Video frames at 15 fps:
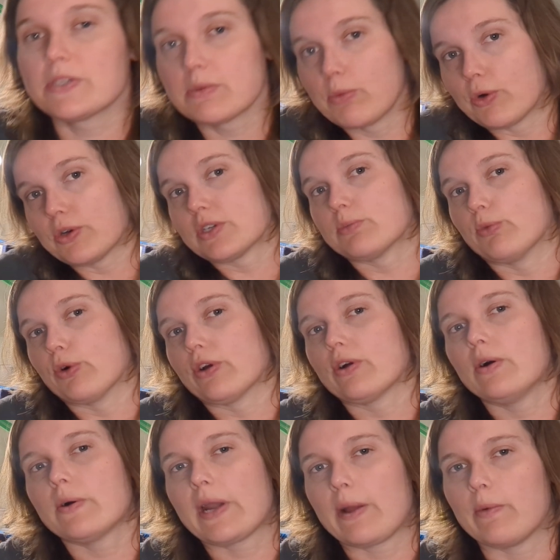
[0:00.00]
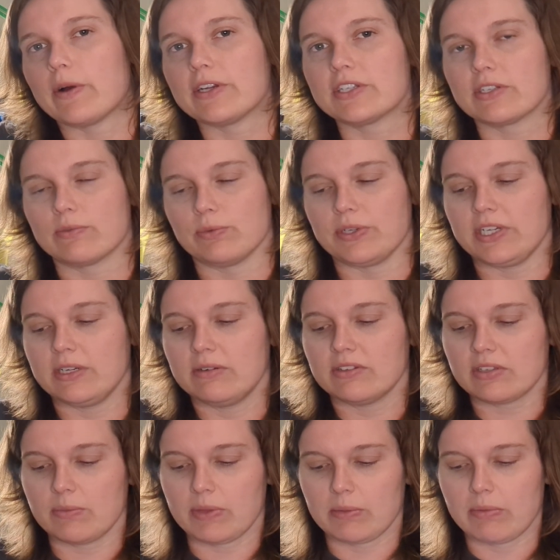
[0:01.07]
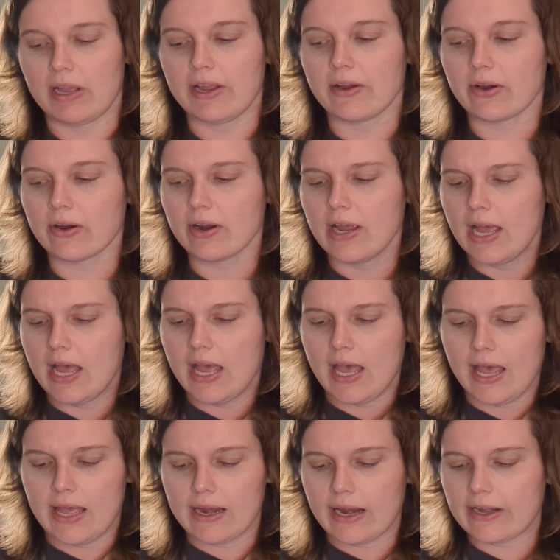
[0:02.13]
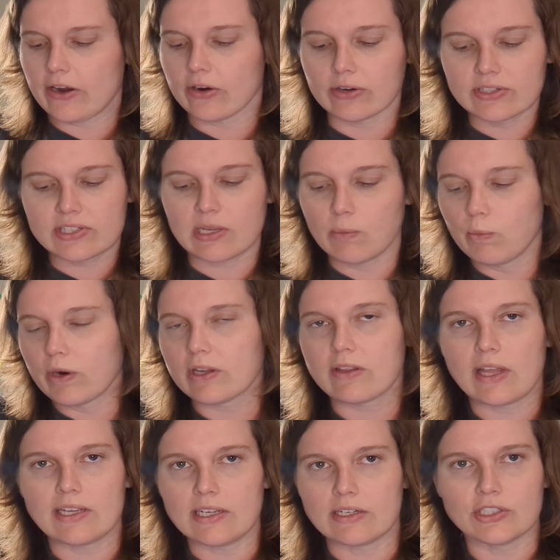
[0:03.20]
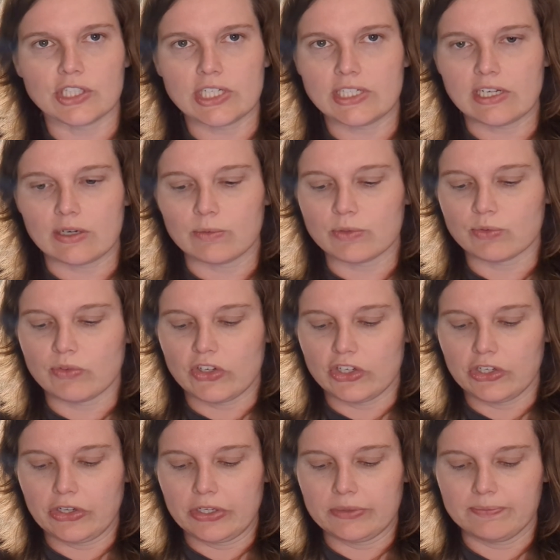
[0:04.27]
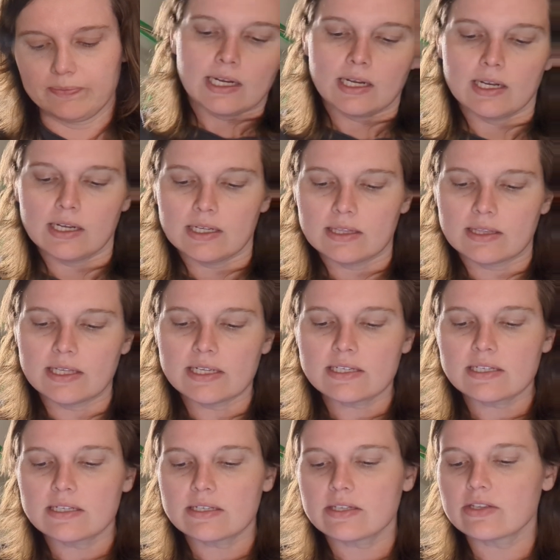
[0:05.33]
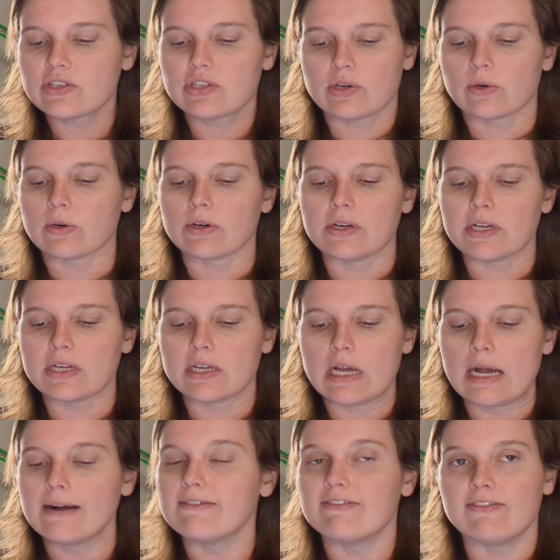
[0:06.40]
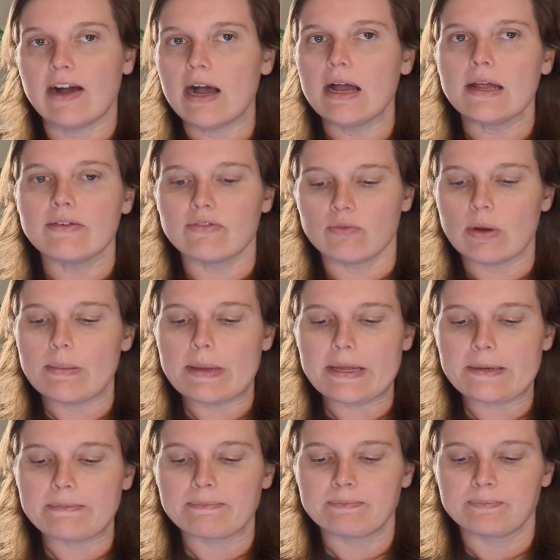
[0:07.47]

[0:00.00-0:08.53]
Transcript: tomorrow and tomorrow, and I wanted to read something by her, and I'd heard somewhere that Young Jane Young was very good. This is the story of 5 women.